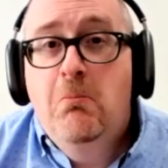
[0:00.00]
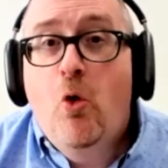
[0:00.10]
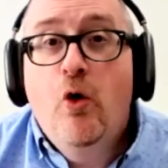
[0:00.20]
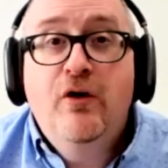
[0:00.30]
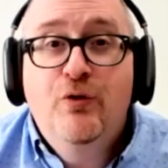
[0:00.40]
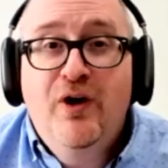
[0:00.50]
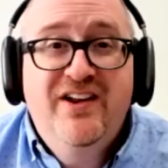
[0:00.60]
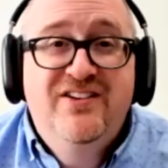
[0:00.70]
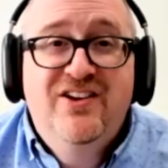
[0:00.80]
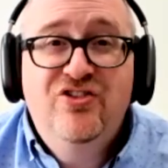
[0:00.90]
more
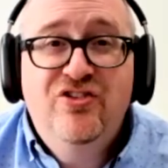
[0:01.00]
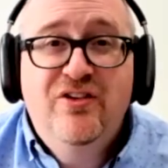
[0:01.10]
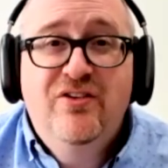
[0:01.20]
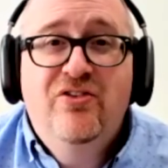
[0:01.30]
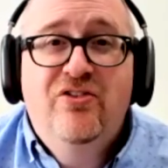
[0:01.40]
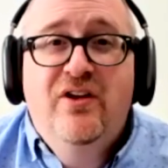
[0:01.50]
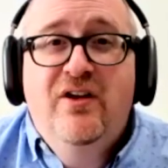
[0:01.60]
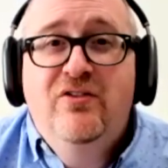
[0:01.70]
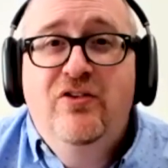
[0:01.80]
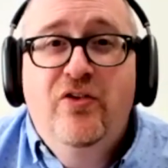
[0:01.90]
great additions
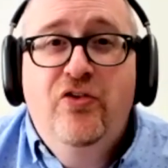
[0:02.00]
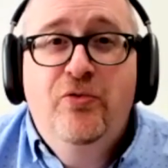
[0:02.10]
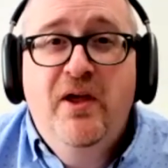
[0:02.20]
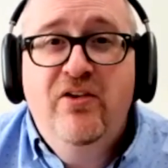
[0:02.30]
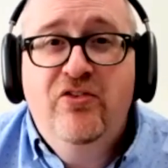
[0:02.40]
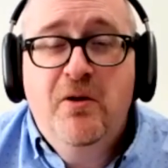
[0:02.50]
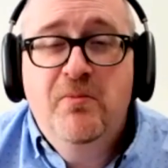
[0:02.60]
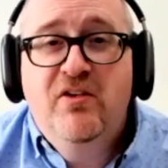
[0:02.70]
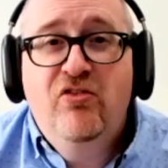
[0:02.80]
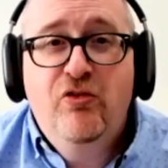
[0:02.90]
uh, to the space
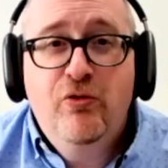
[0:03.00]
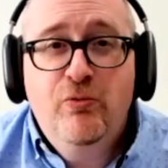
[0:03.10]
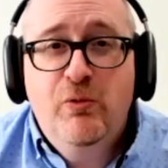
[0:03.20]
coming soon.